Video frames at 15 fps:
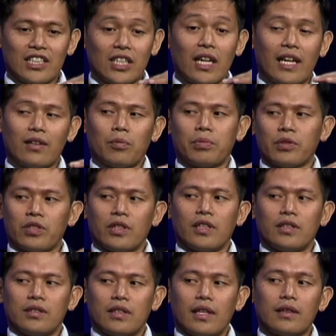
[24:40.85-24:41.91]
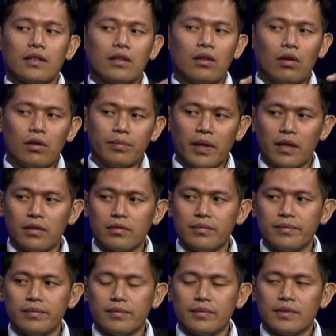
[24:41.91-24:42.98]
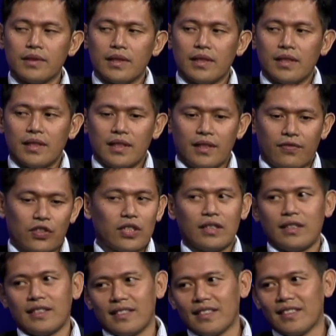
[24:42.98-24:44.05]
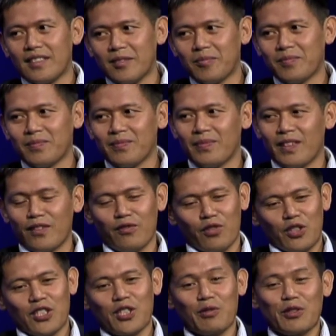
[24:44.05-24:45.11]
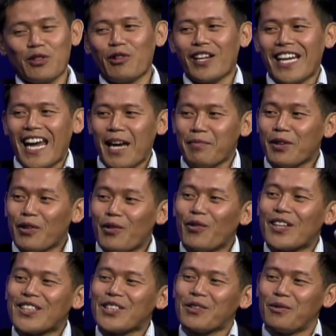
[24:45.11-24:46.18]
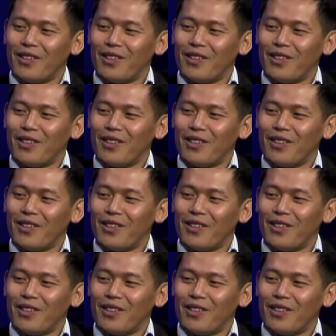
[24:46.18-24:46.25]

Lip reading: she had the opportunity to get the gold medal if she listened, but unfortunately she was already happy with where she